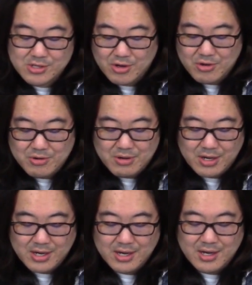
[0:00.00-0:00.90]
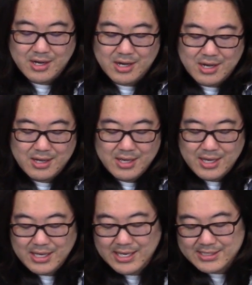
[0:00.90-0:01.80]
so uh,
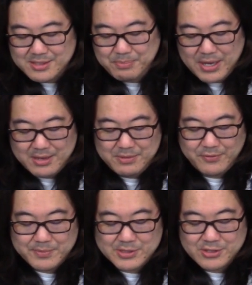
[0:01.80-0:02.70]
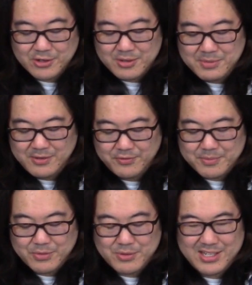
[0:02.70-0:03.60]
he hasn't paid me from this tournament
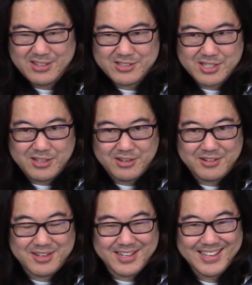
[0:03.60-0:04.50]
from three years ago.